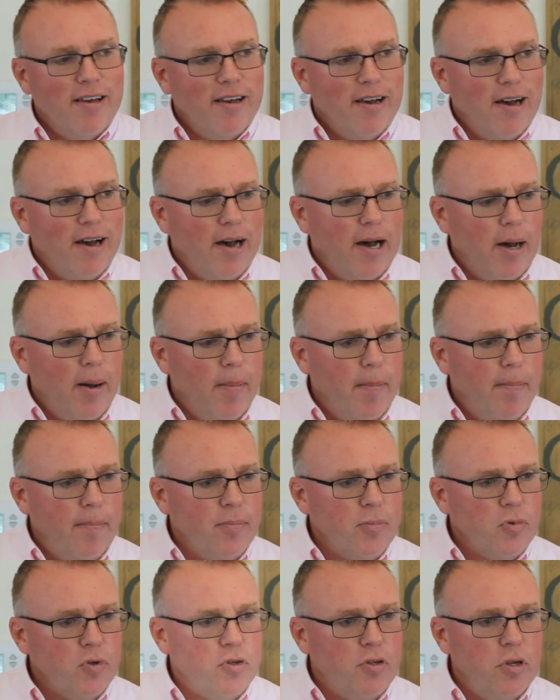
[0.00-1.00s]
um,
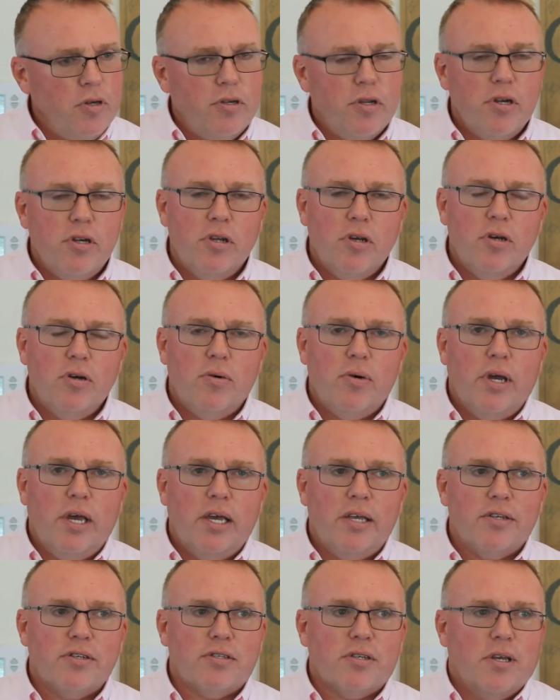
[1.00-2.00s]
to, to do
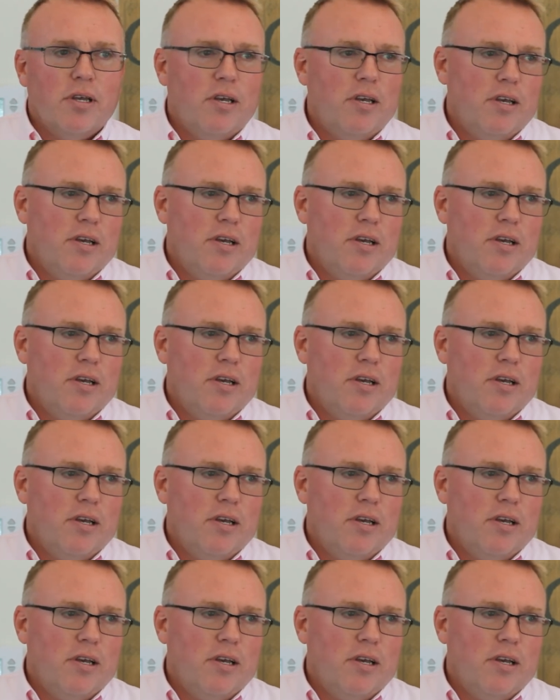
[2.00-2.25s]
is